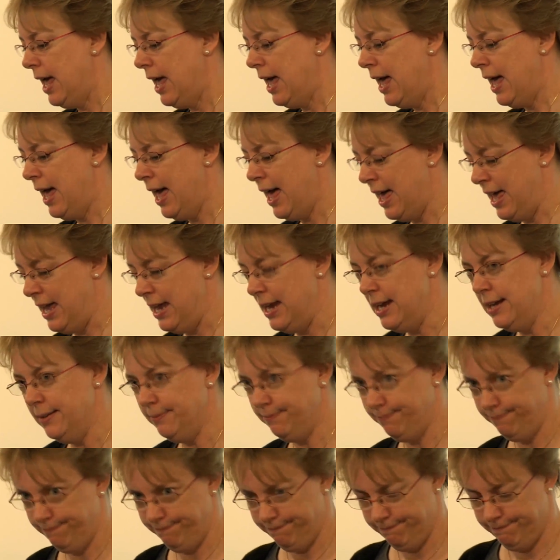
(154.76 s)
A
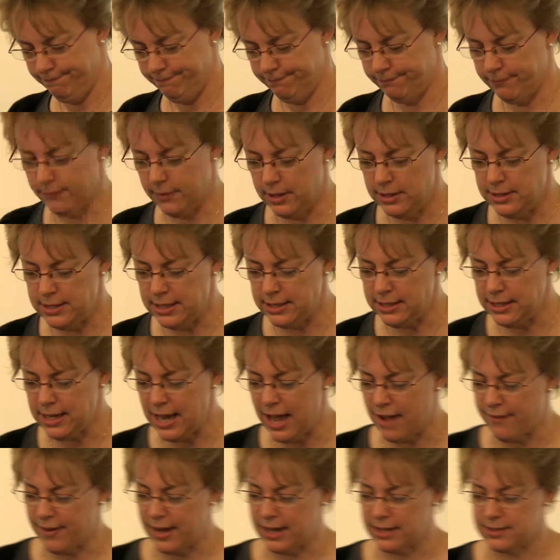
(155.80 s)
didn't
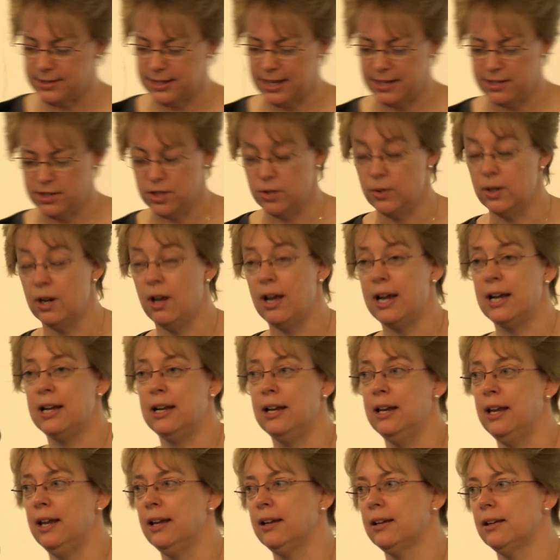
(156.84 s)
have access to an eye
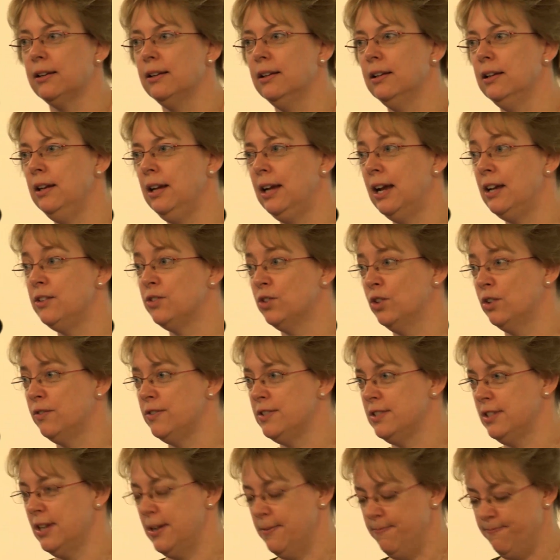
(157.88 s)
clinic liaison
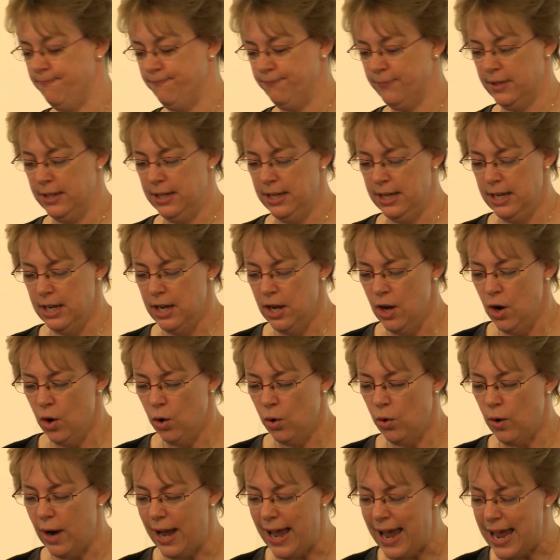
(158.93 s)
officer,
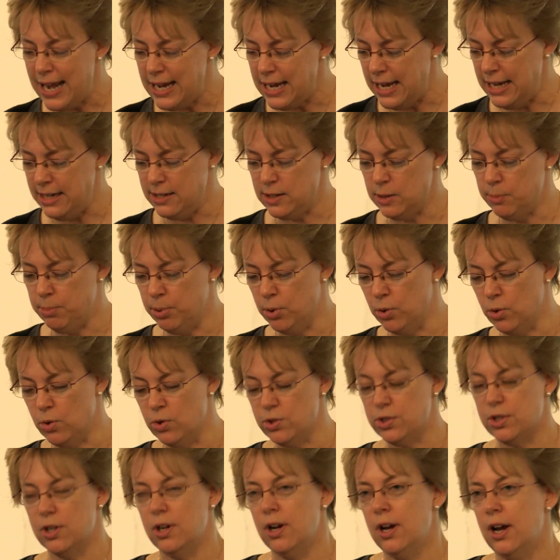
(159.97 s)
or any
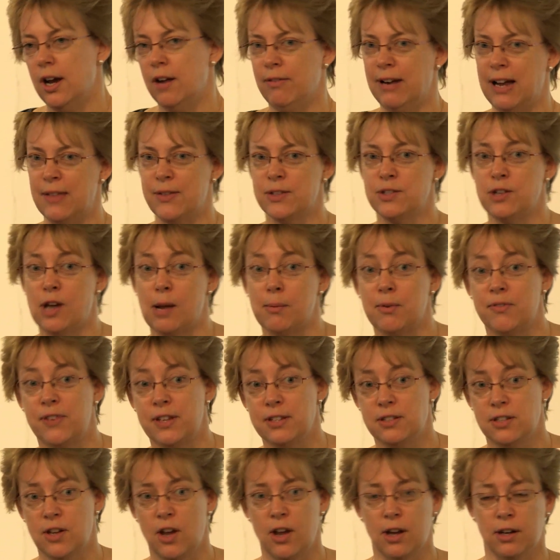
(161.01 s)
support around the time of
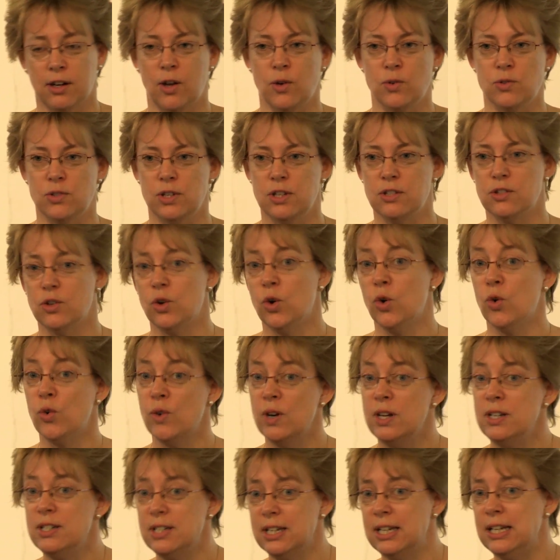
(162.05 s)
his diagnosis, or
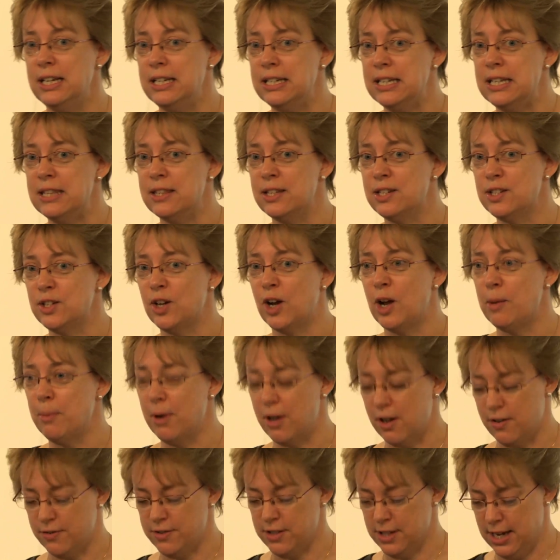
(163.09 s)
indeed in the time
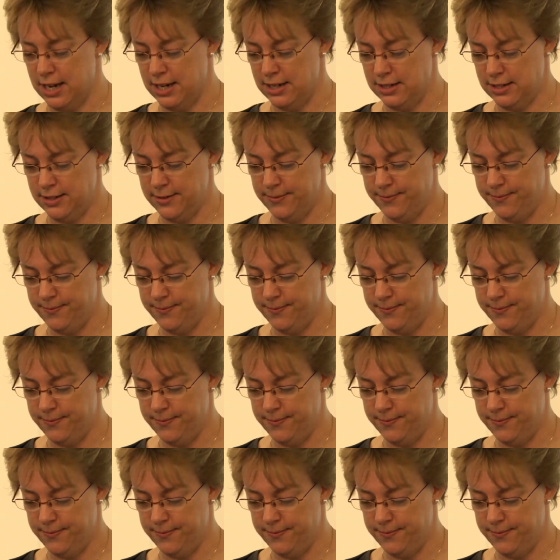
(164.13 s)
after that.